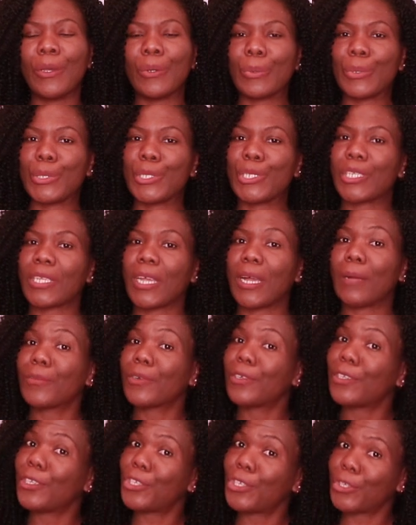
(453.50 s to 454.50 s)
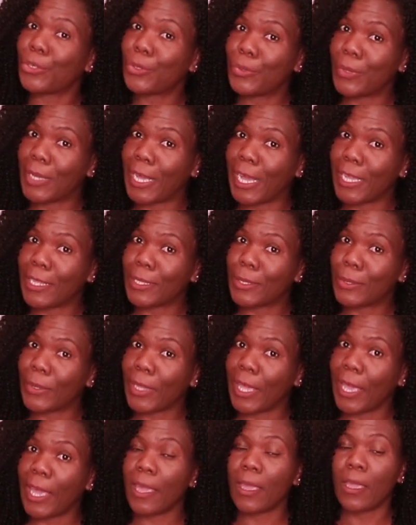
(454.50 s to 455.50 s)
which I'm gonna show you guys.
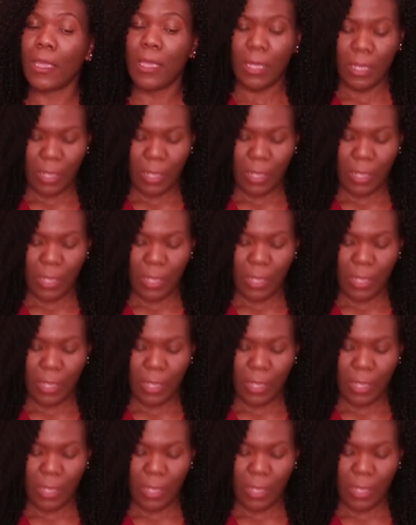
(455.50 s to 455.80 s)
Okay.